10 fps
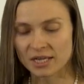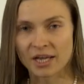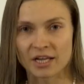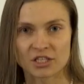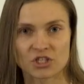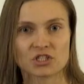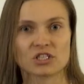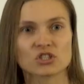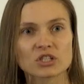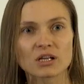such as
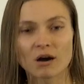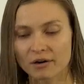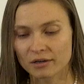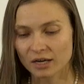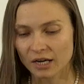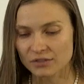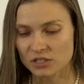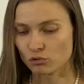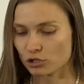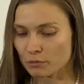digital archives,
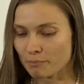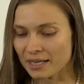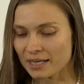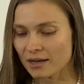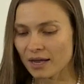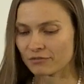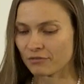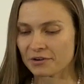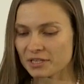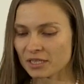social media, and
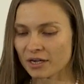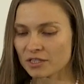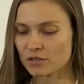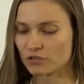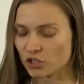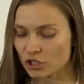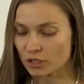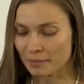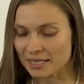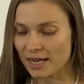various kinds of digital
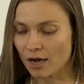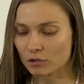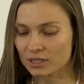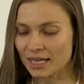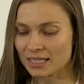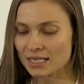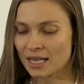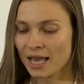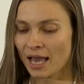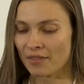media outlets,
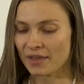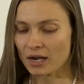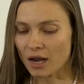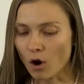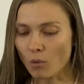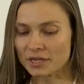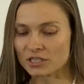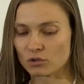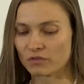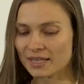and they allow us to
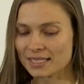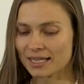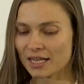investigate